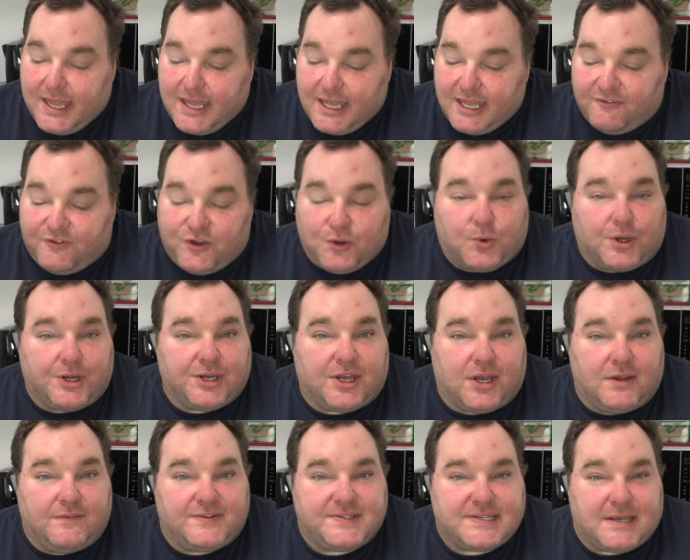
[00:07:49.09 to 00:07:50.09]
If you want to
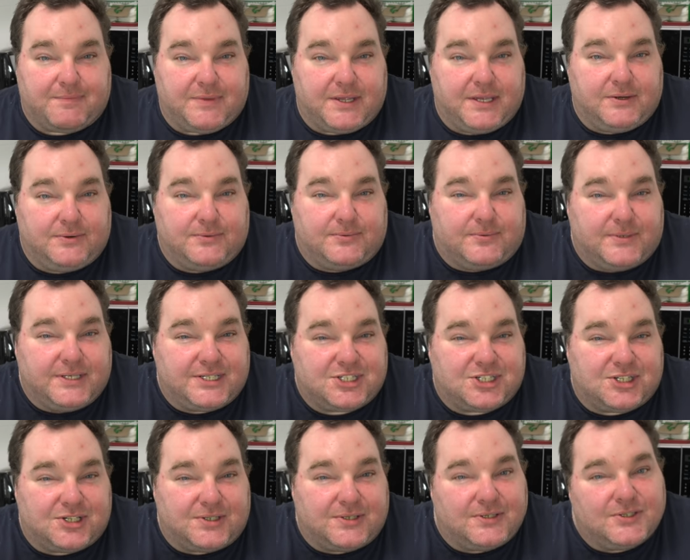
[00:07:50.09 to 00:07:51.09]
go for something
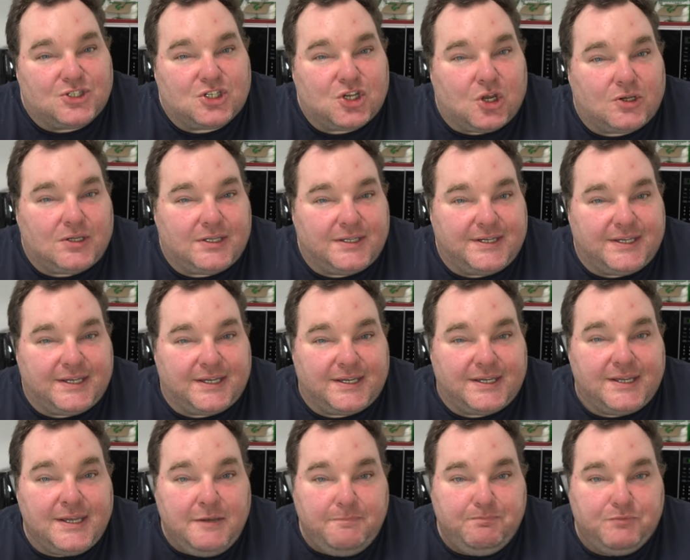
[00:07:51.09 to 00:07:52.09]
richer and
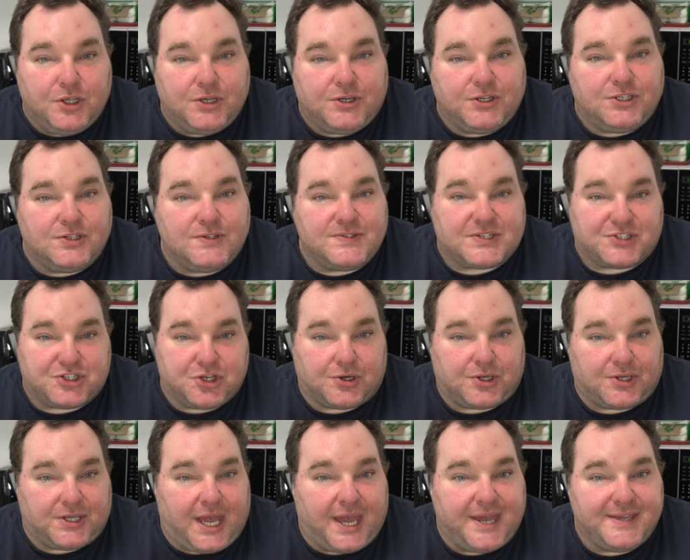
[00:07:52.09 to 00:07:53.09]
chocolatier, you could use a
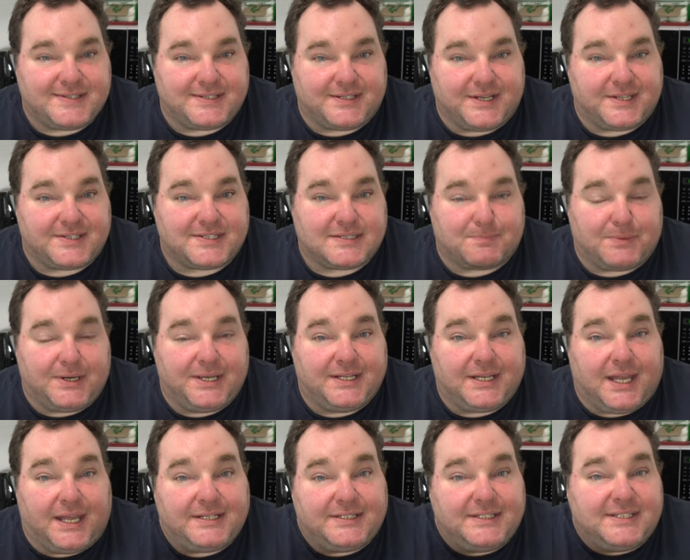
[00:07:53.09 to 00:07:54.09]
chocolate hazelnut spread
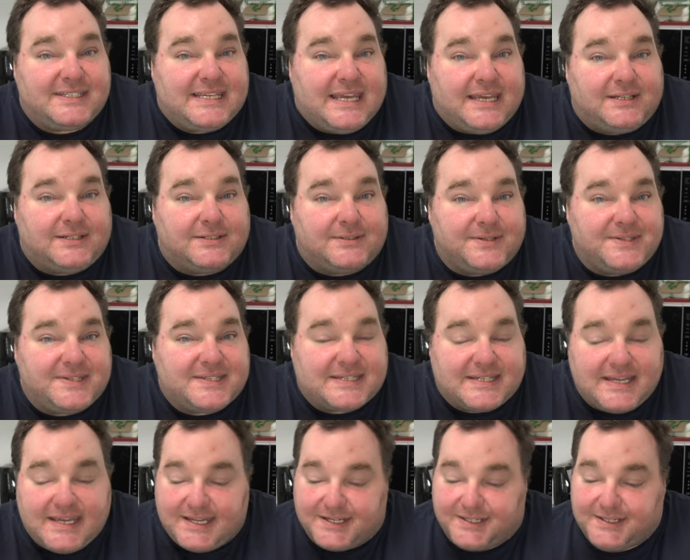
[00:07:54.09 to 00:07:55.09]
like Nutella
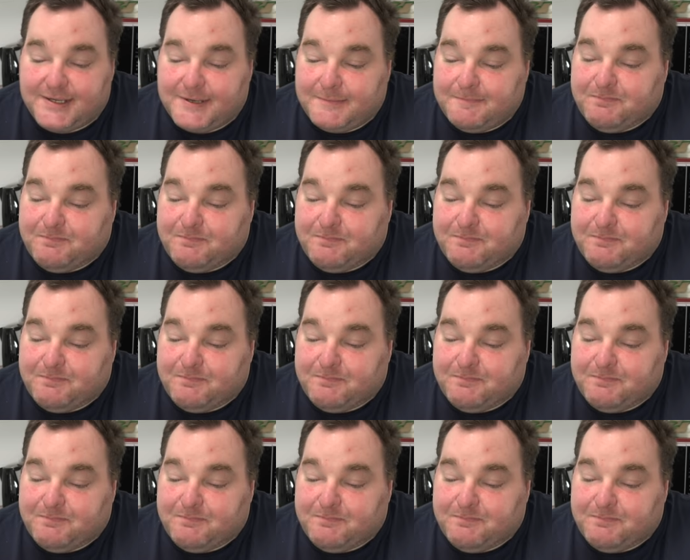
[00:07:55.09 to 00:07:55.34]
instead.